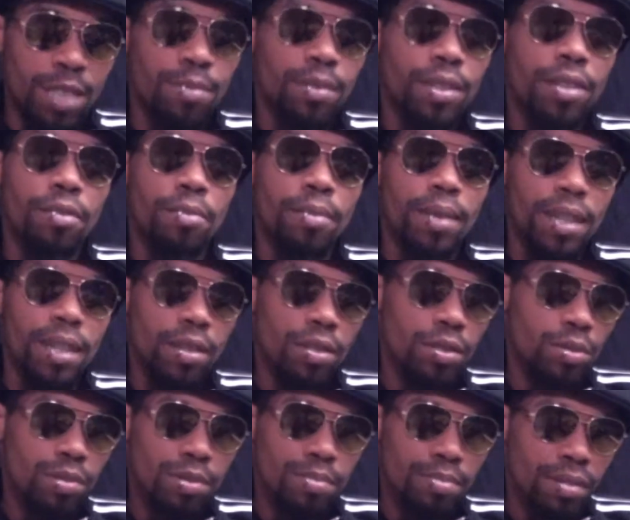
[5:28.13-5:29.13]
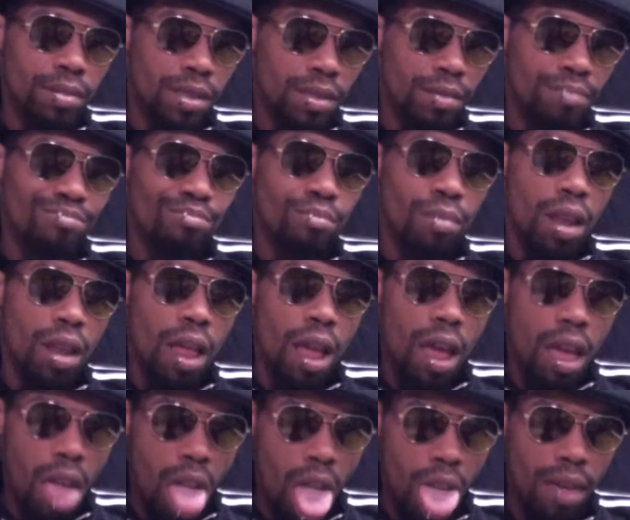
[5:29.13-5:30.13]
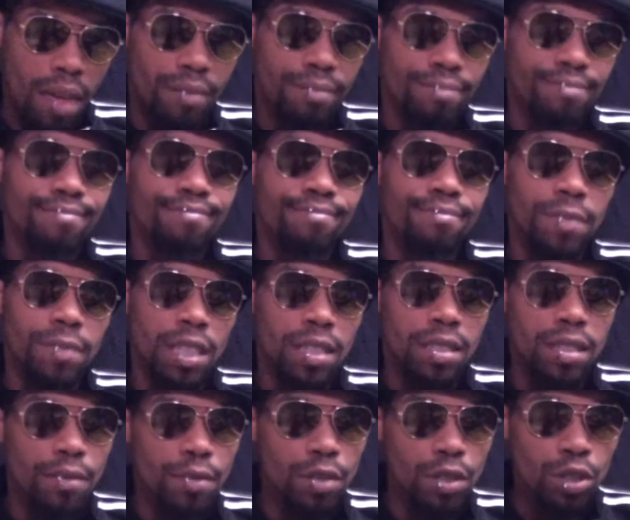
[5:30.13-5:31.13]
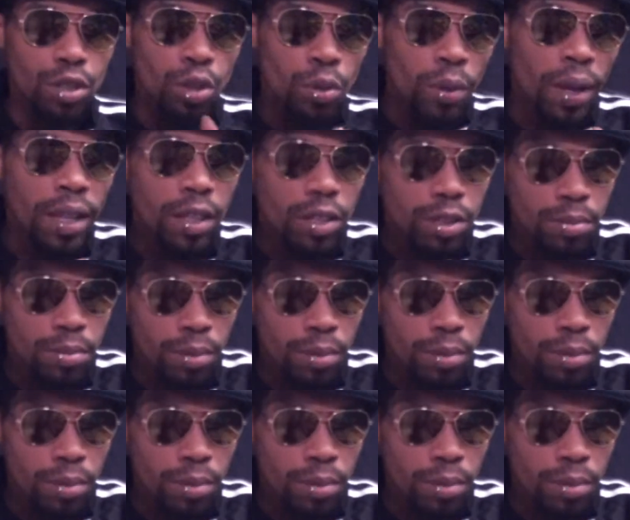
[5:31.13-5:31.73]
And everybody else was pretty blah, except for the two English